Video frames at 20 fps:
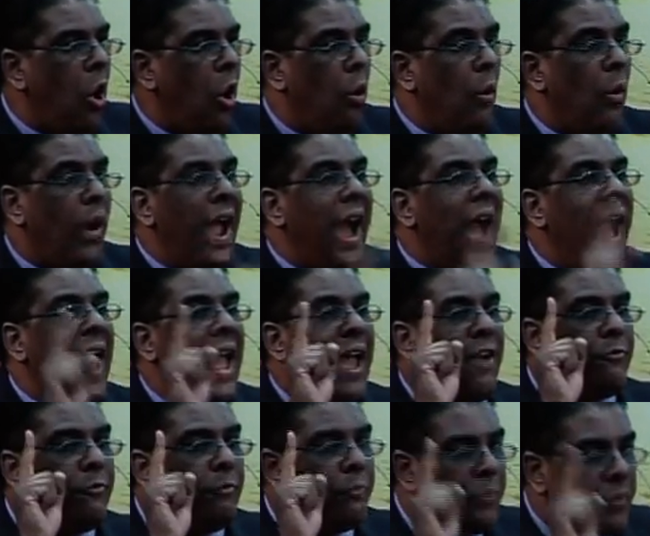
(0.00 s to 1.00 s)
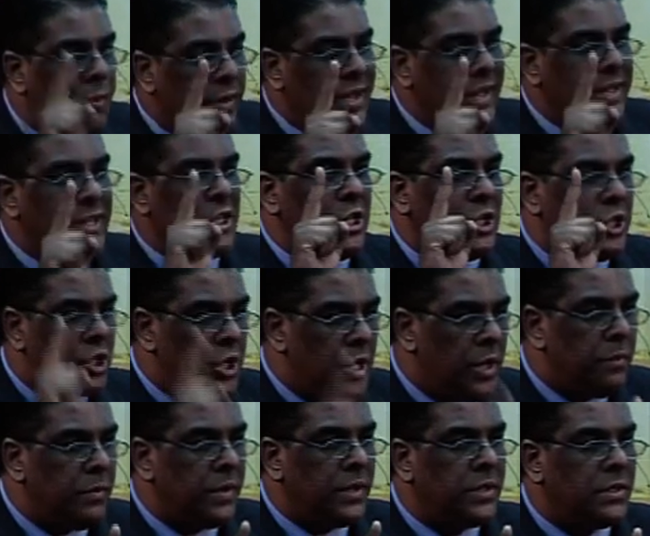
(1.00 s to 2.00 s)
where I have
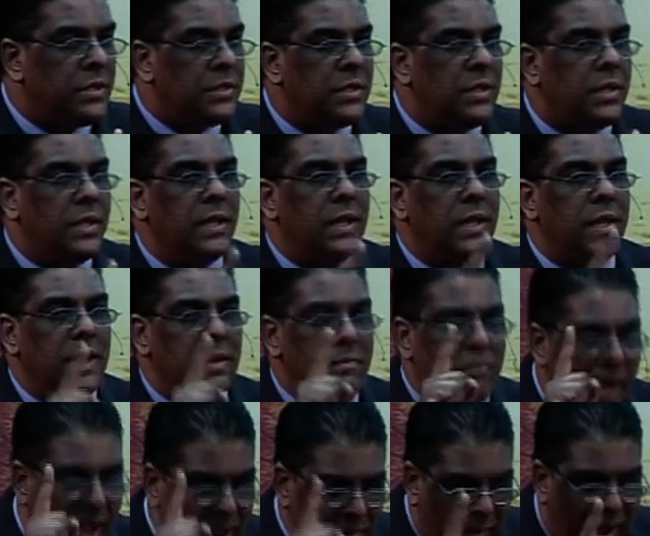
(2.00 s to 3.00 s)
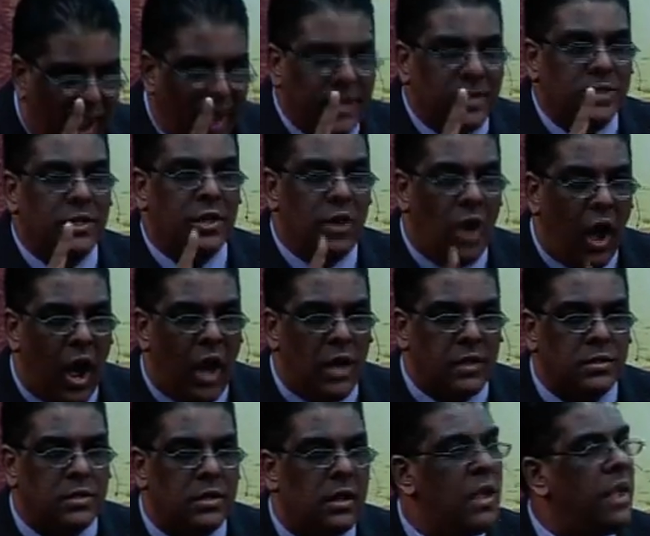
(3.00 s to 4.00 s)
predetermined in my mind and
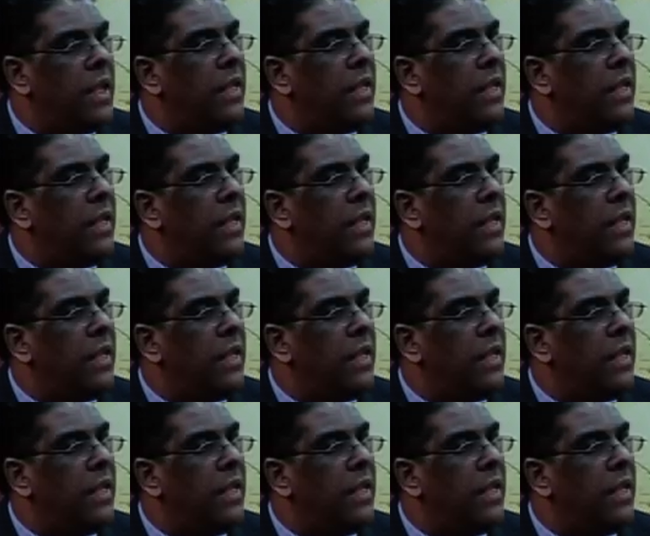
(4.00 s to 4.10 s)
heart